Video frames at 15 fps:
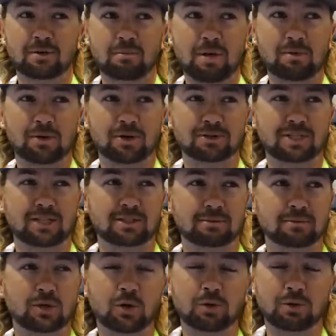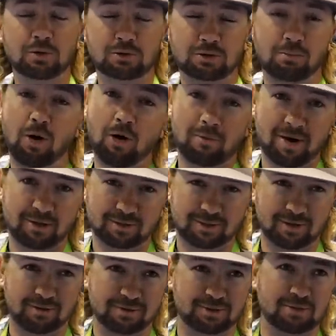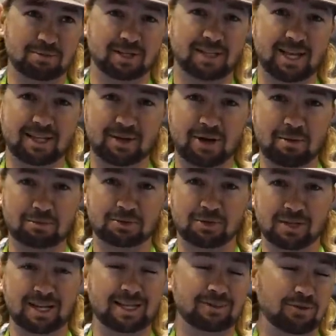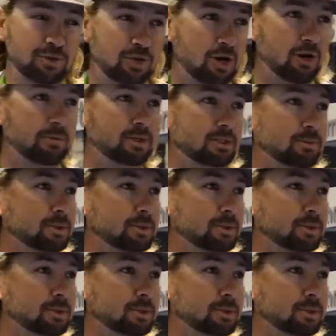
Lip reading: maybe we'll go see some cool new smallmouth stuff or something like that that'll help us in the next few tournaments.